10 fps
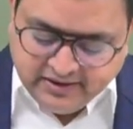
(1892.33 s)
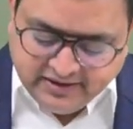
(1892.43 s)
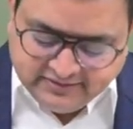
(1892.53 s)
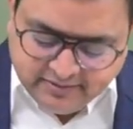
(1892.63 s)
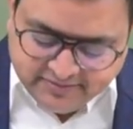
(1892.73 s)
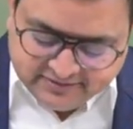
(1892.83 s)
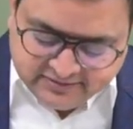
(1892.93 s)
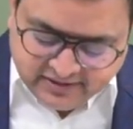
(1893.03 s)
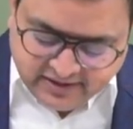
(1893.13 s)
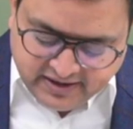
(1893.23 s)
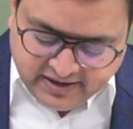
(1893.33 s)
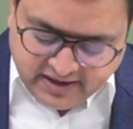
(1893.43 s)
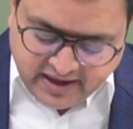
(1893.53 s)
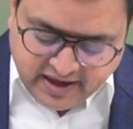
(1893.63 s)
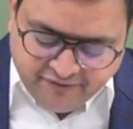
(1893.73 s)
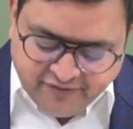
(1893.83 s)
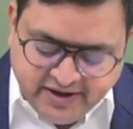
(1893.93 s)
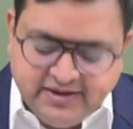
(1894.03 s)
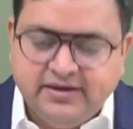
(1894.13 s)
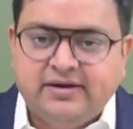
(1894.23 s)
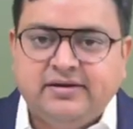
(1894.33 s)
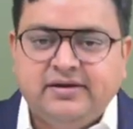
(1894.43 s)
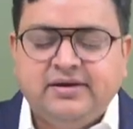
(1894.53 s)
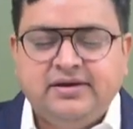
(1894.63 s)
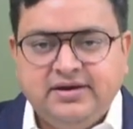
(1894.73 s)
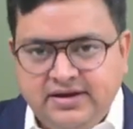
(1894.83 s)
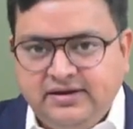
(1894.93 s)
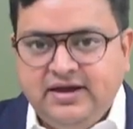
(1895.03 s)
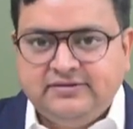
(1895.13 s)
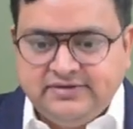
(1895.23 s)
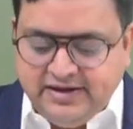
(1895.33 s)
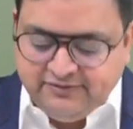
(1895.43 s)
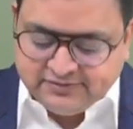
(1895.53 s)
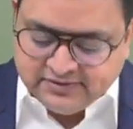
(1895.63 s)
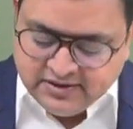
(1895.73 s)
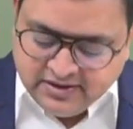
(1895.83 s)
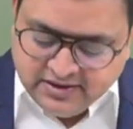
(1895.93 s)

Let's say Mr. A, every year, he takes leaves